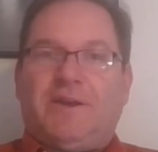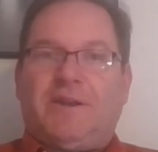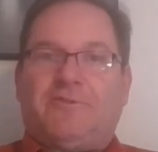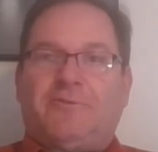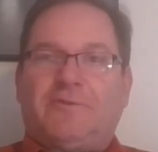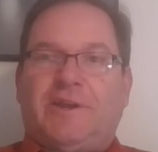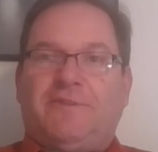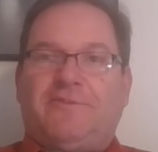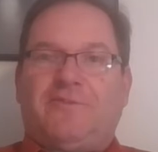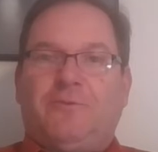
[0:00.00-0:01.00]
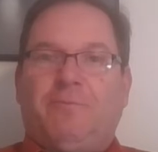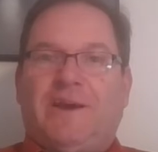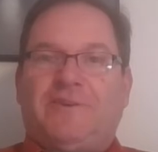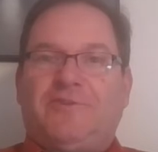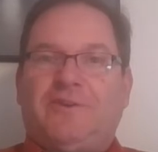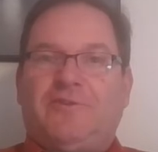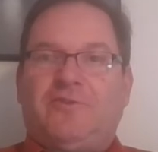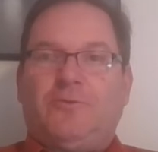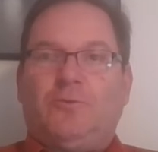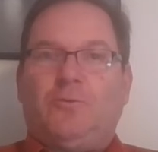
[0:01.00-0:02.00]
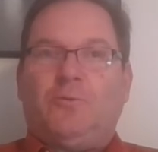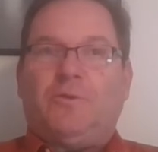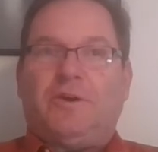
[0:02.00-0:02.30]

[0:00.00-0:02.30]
And as it relates to matching to